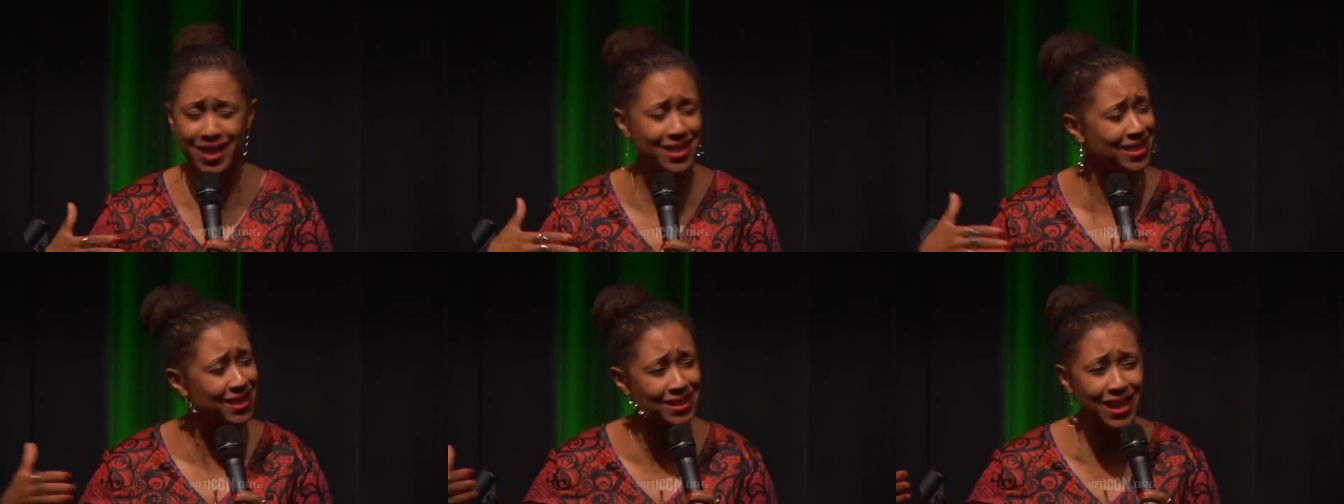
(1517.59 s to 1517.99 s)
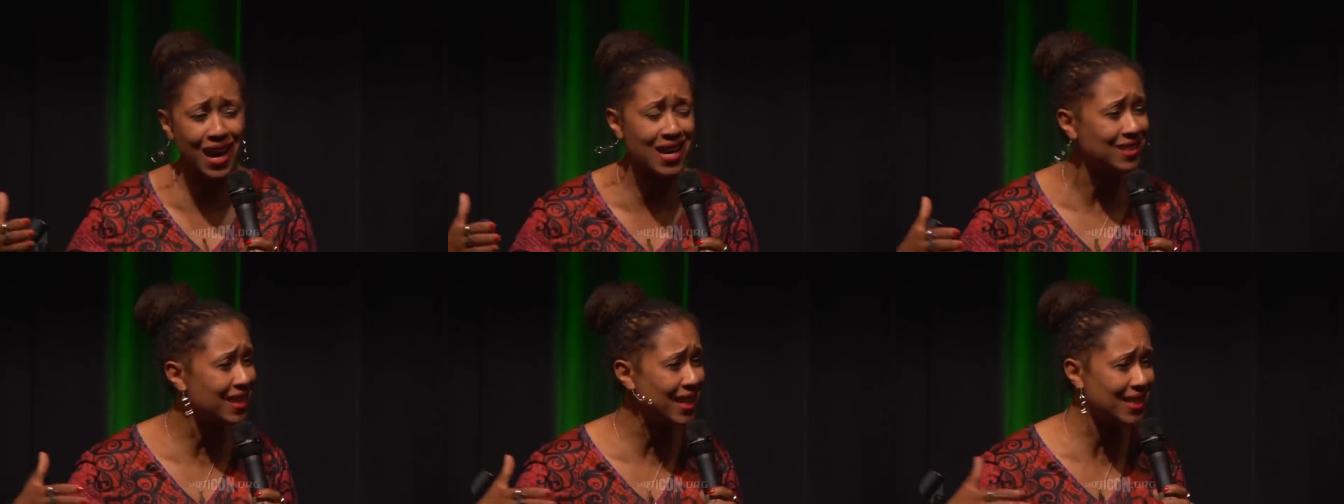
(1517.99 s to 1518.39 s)
It's a
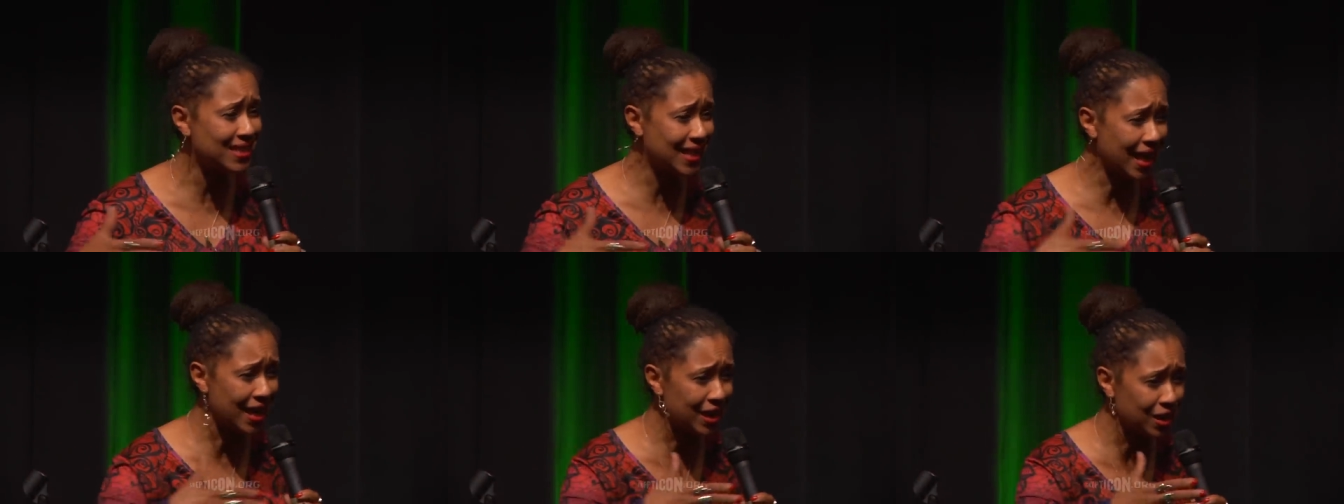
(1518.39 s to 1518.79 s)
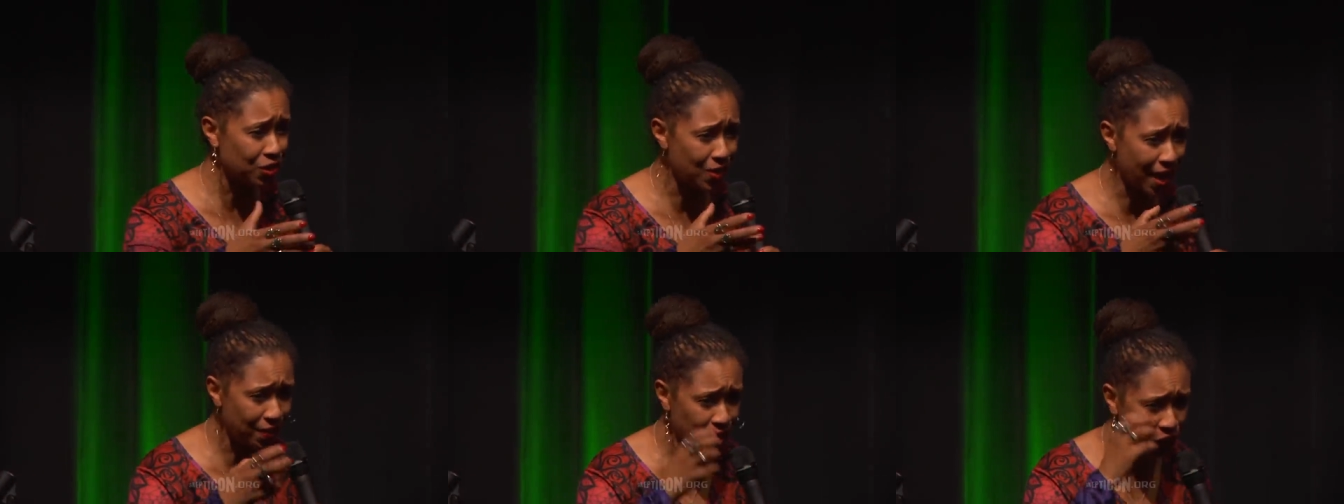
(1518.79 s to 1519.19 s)
lot like dating.
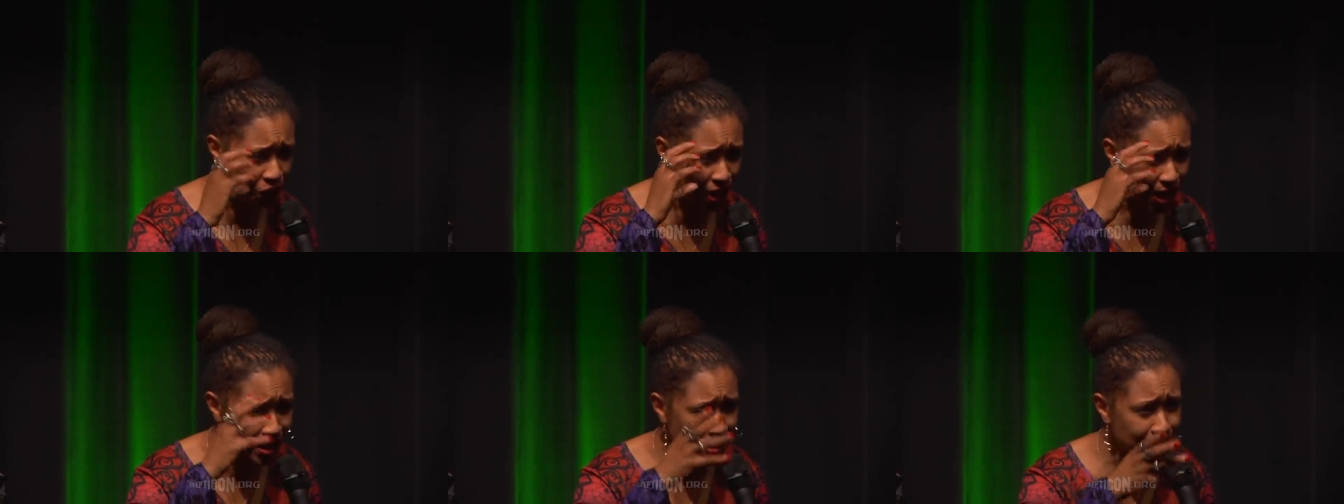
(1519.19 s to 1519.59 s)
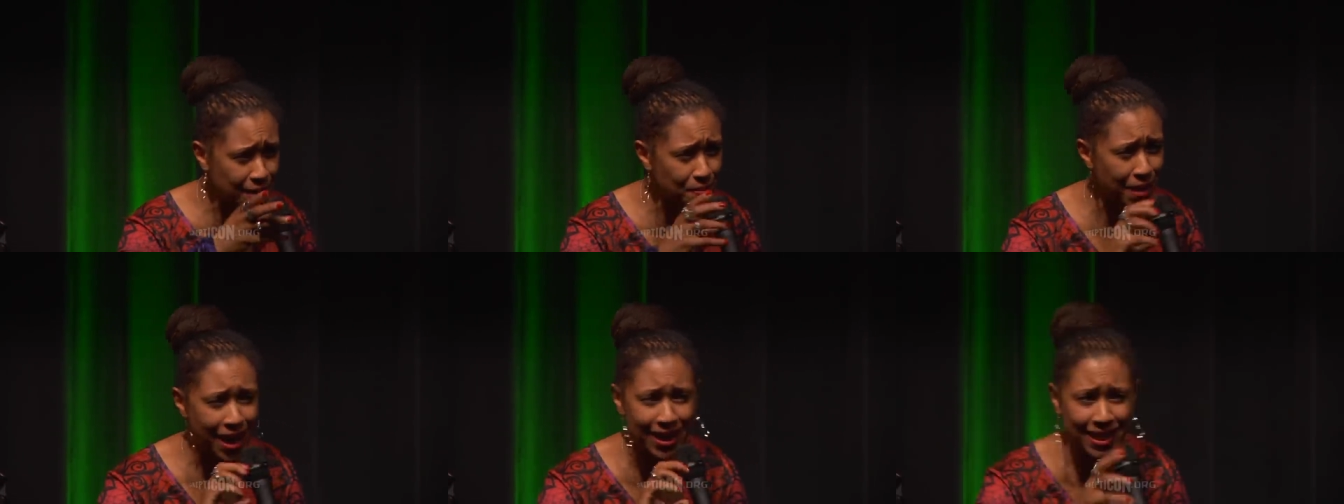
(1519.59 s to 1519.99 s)
You have to find
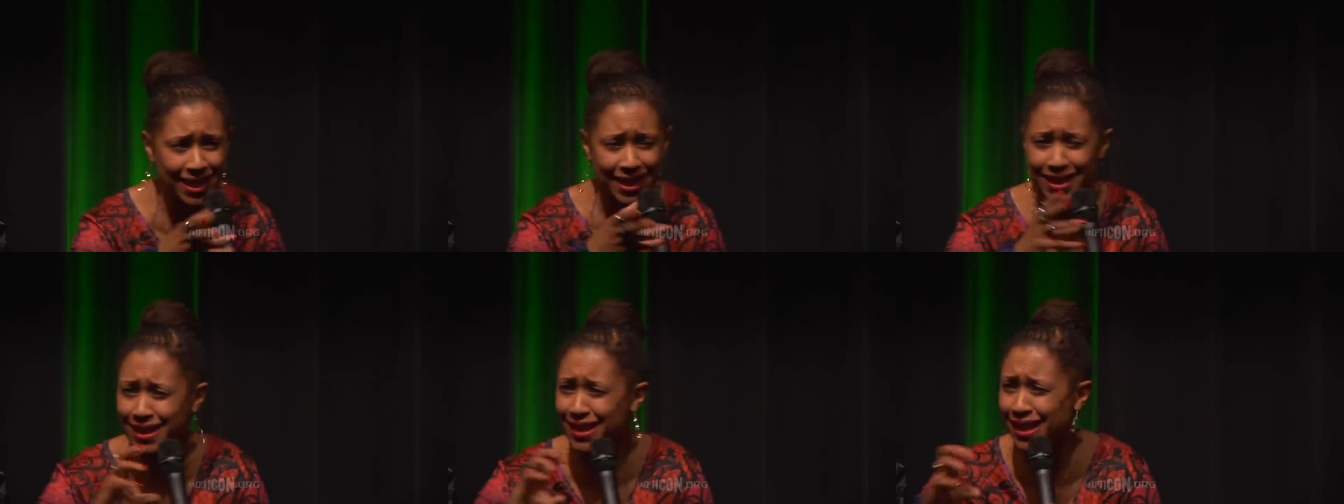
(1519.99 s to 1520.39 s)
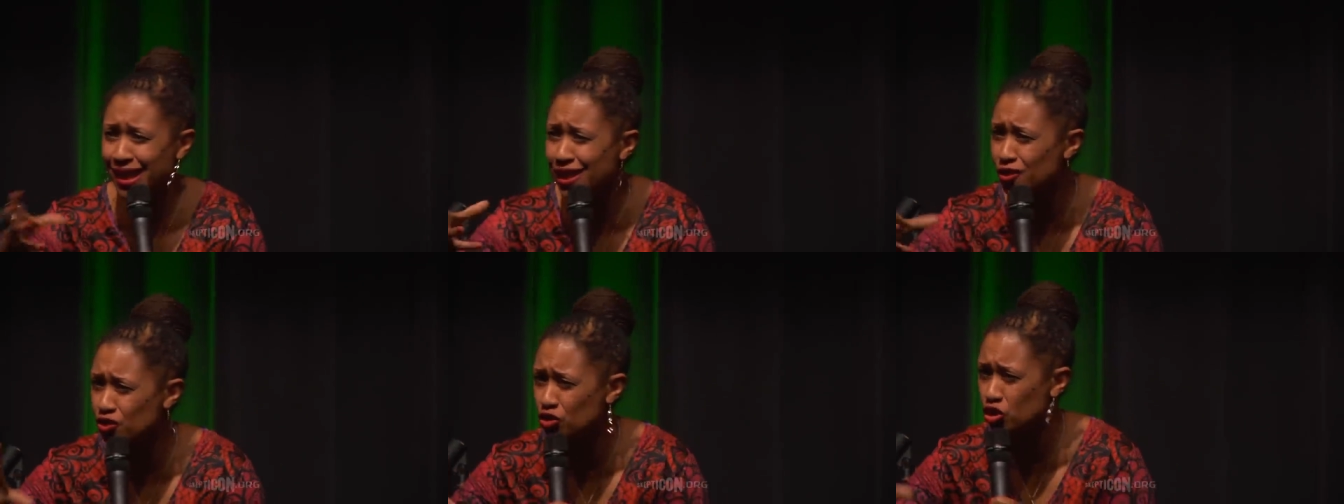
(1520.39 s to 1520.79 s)
somebody that
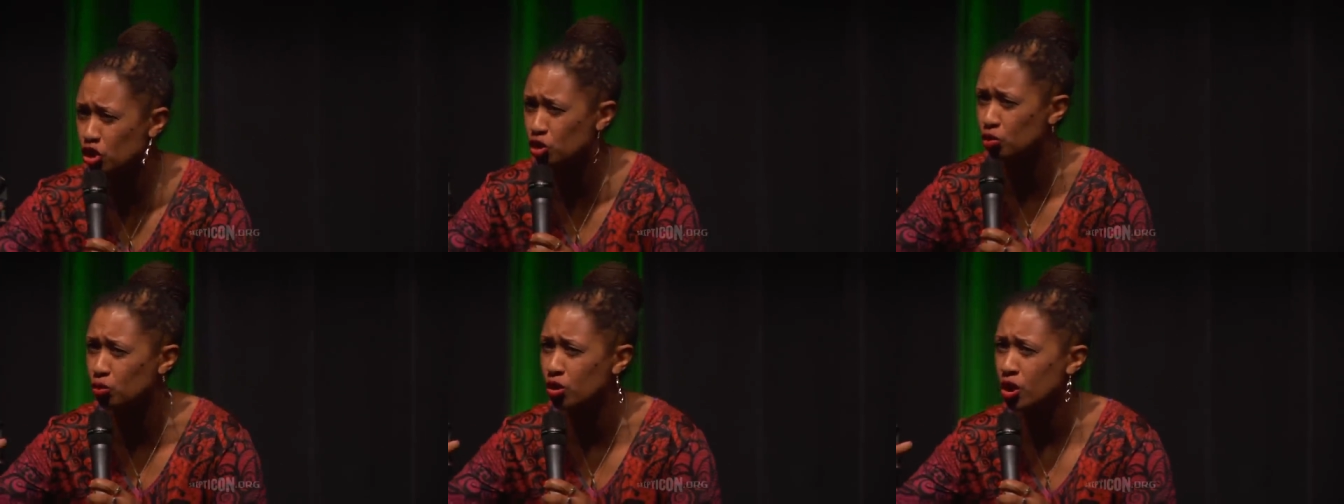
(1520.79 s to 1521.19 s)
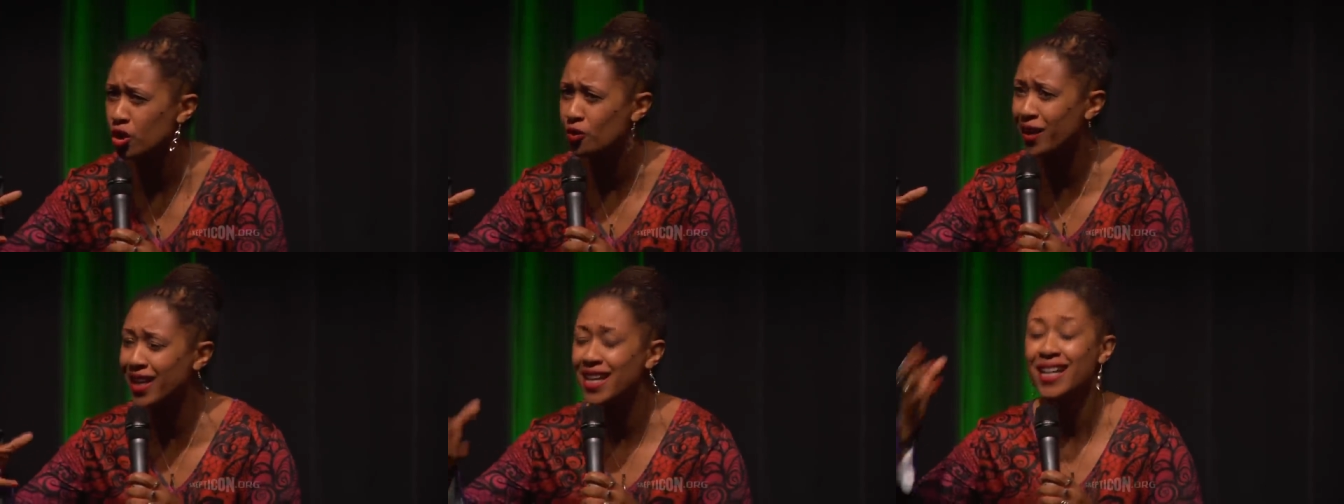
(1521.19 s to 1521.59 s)
gets you,
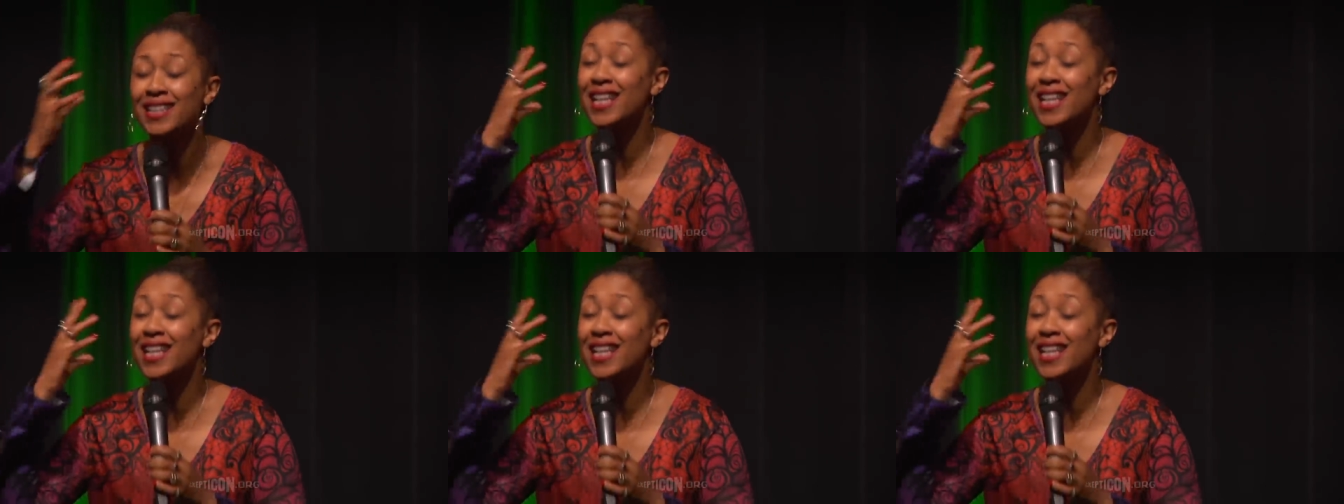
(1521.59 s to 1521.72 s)
right?